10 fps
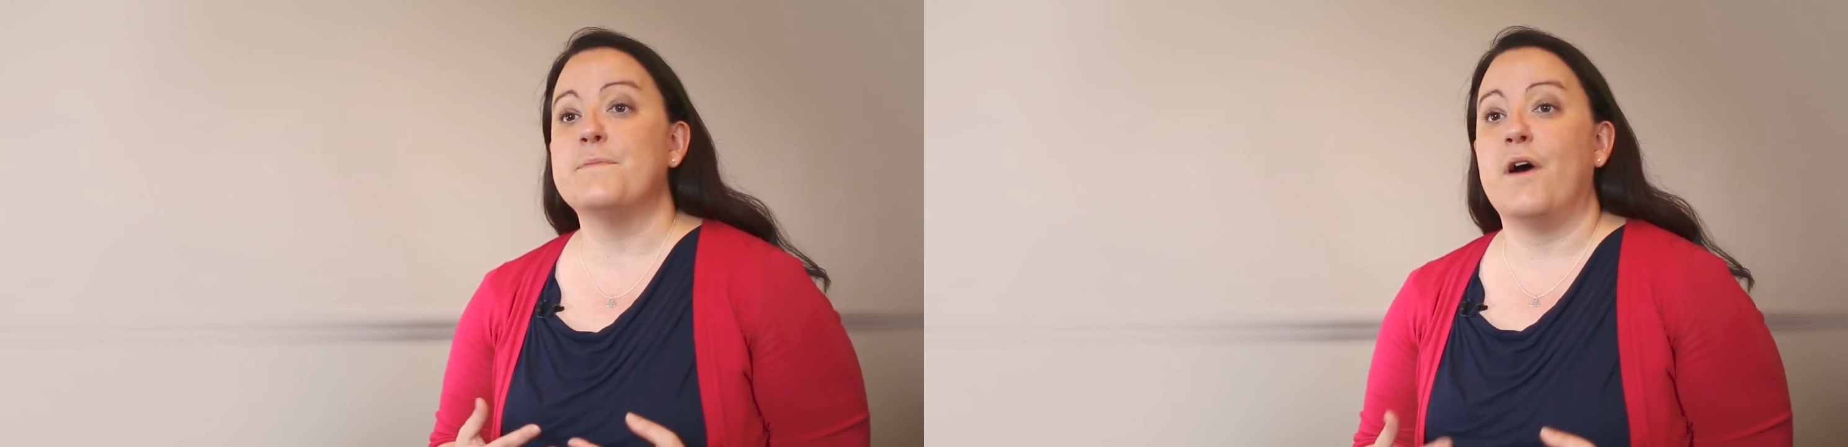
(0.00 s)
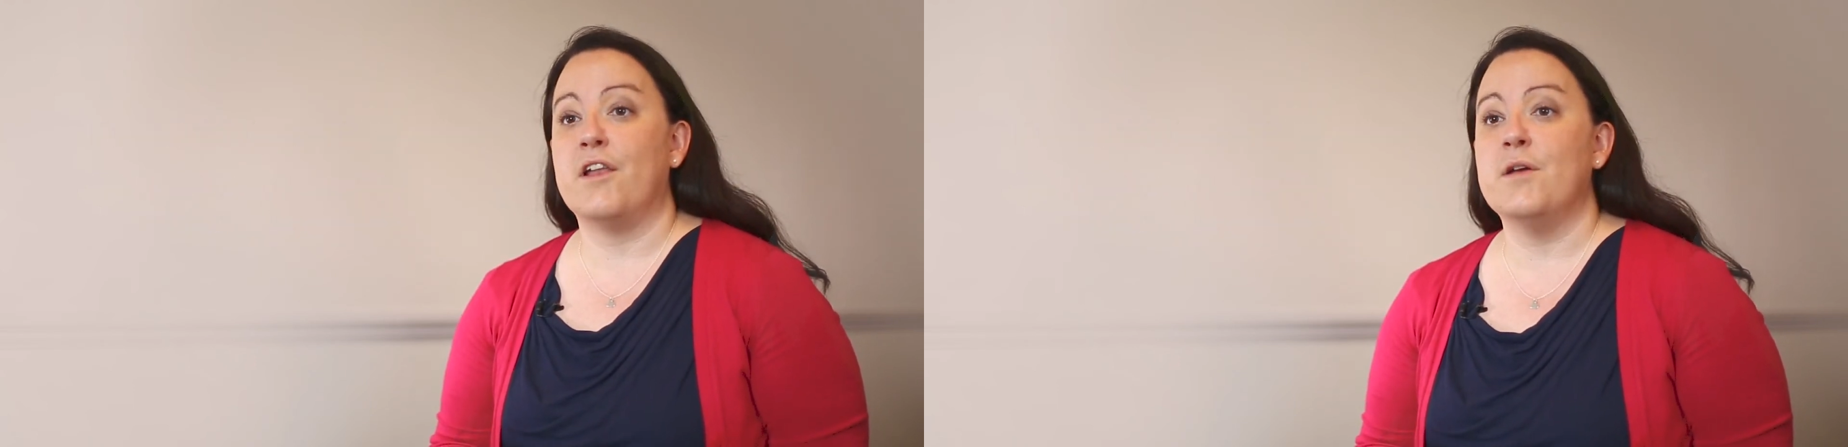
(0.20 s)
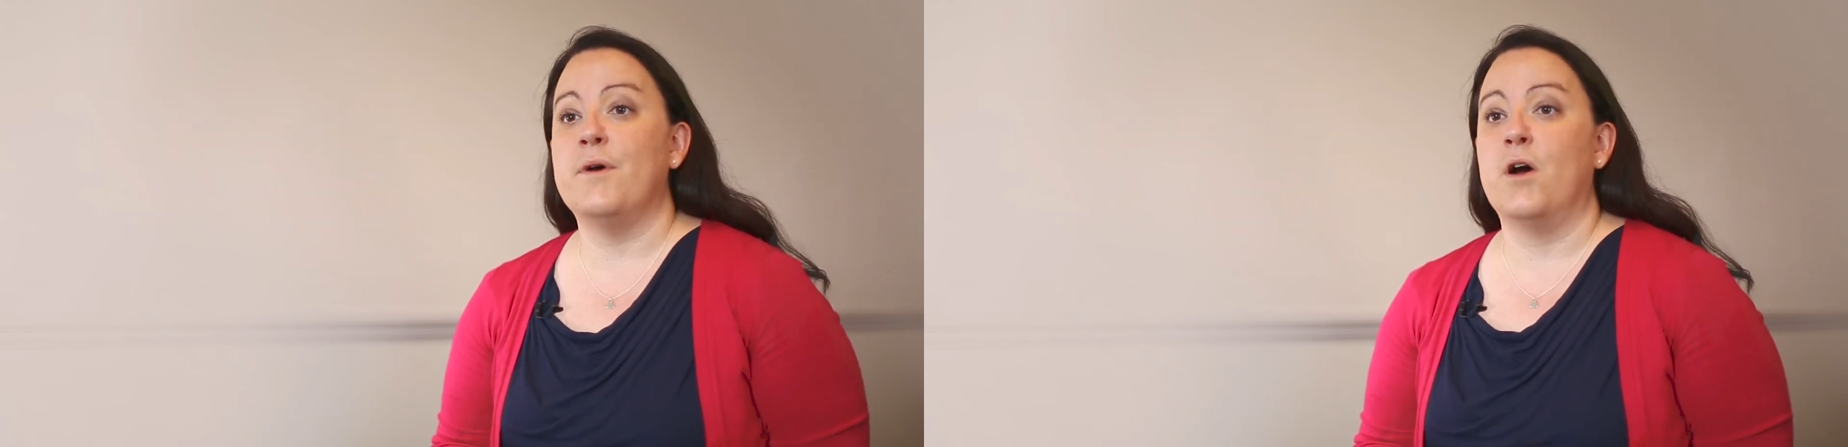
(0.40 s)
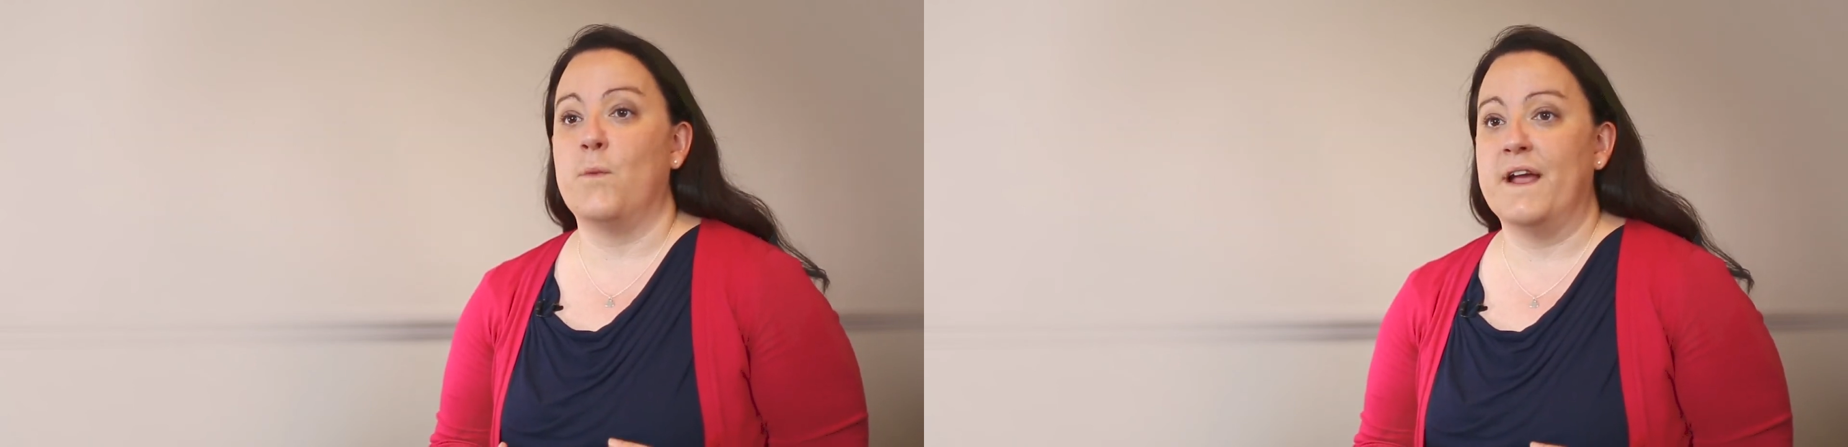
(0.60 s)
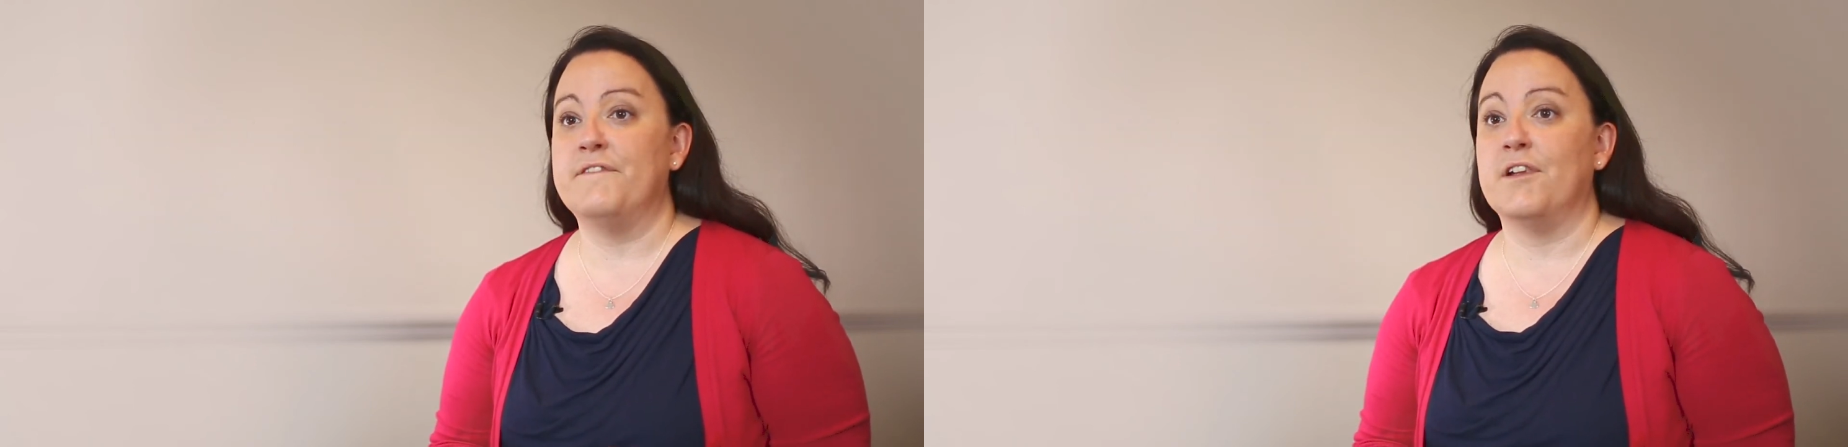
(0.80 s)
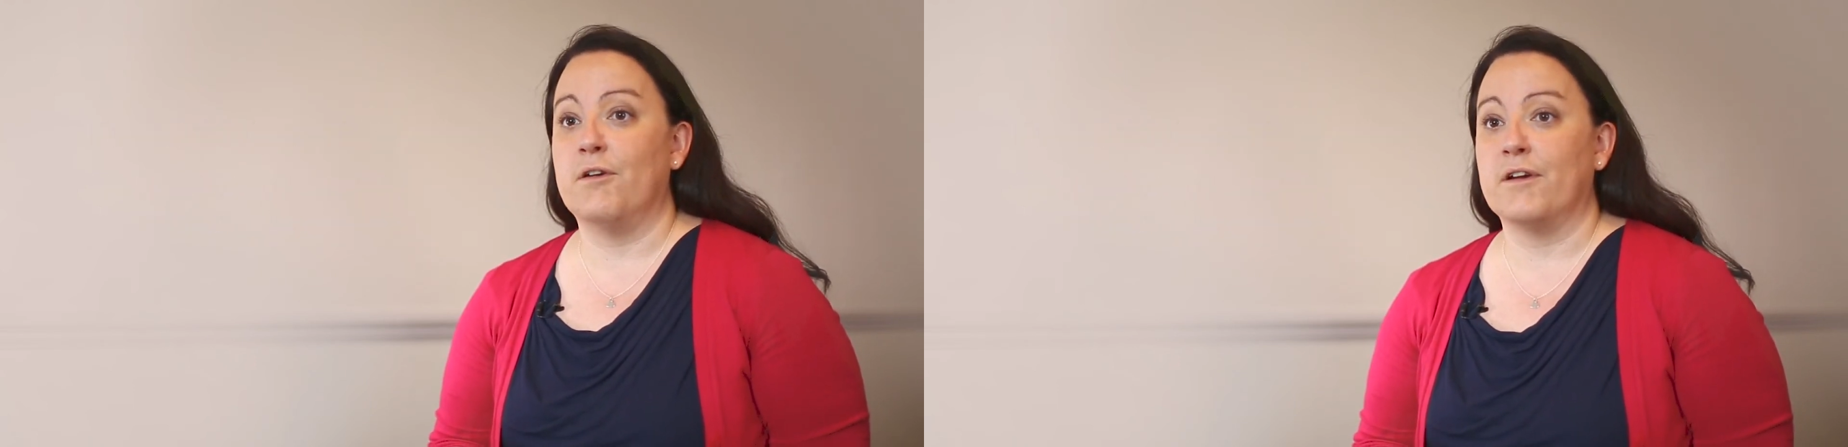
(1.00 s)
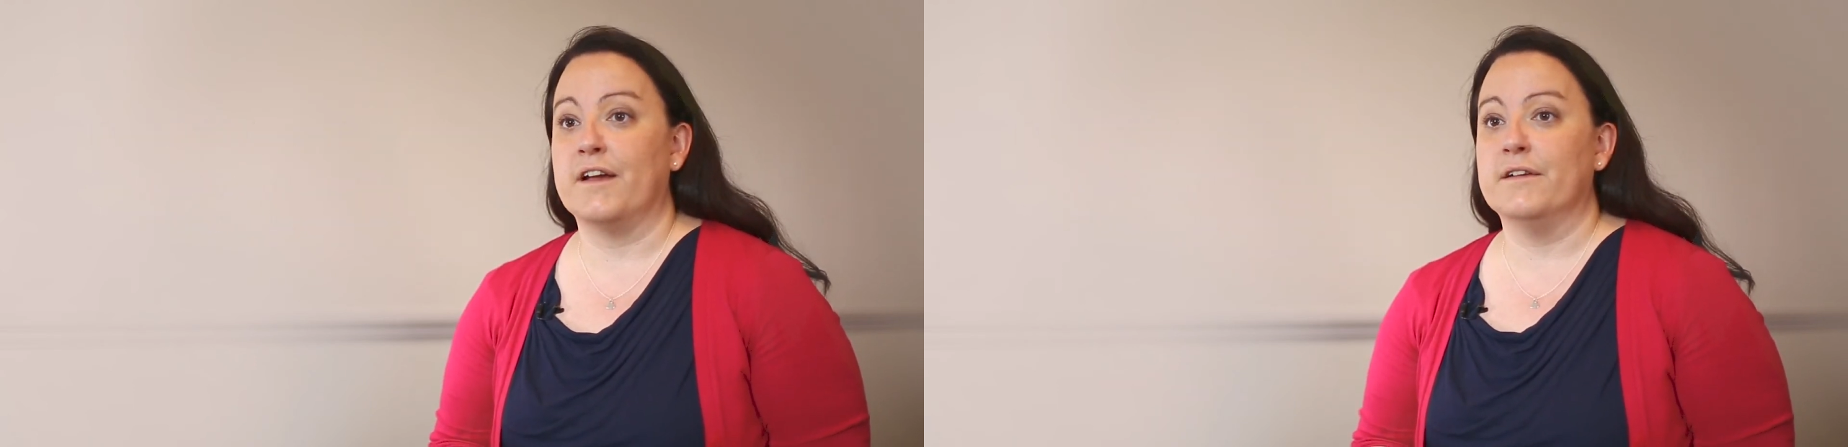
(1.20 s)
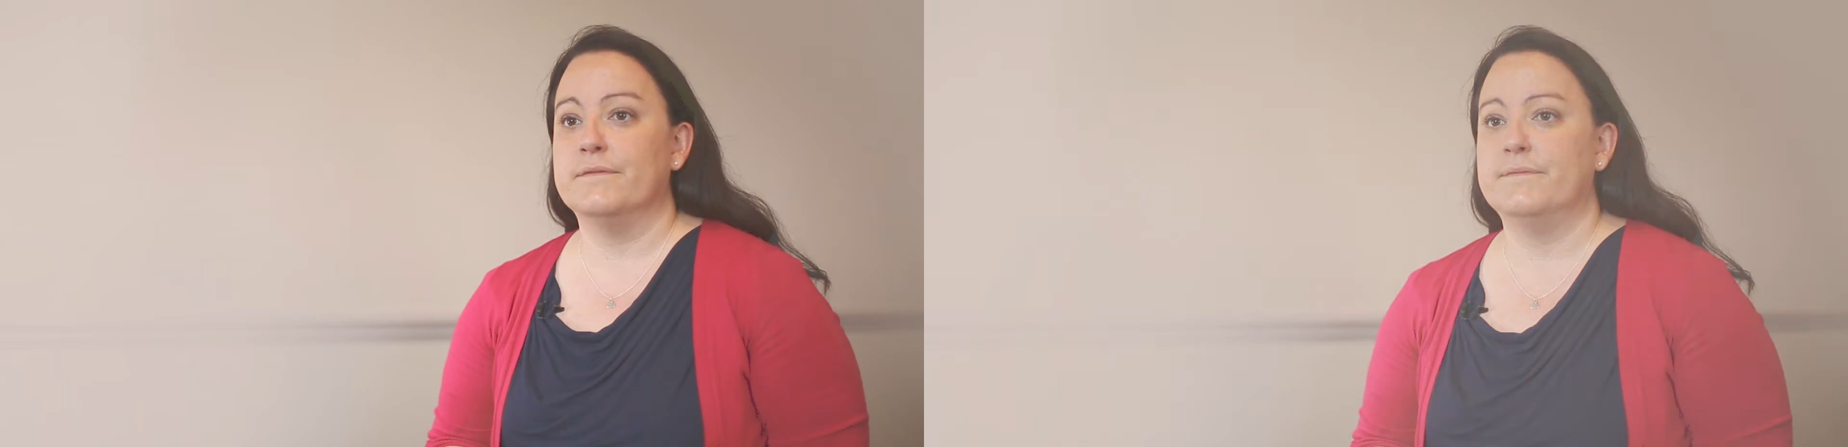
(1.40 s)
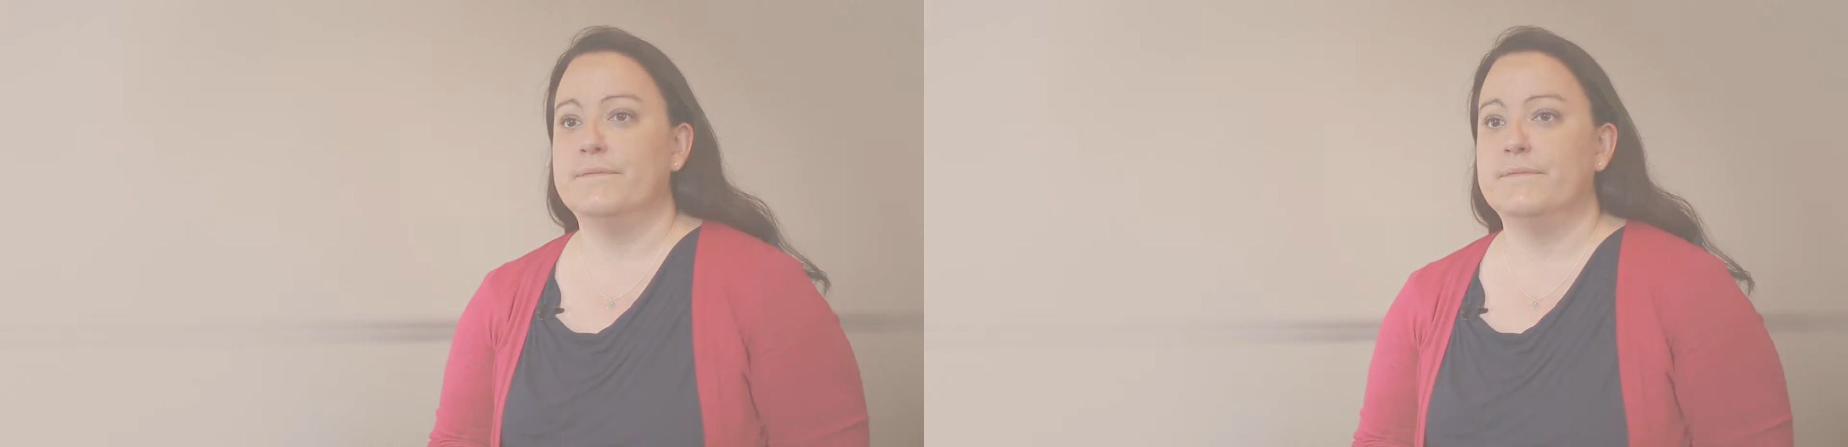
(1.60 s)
myeloma away for longer.